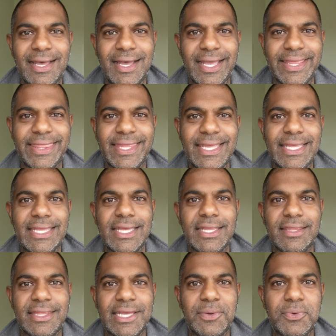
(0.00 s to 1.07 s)
I think
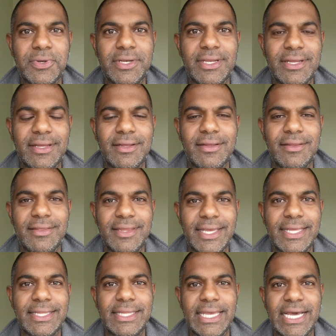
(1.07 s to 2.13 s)
they would
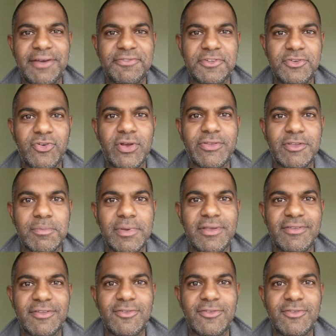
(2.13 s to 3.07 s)
likely have to dress up as a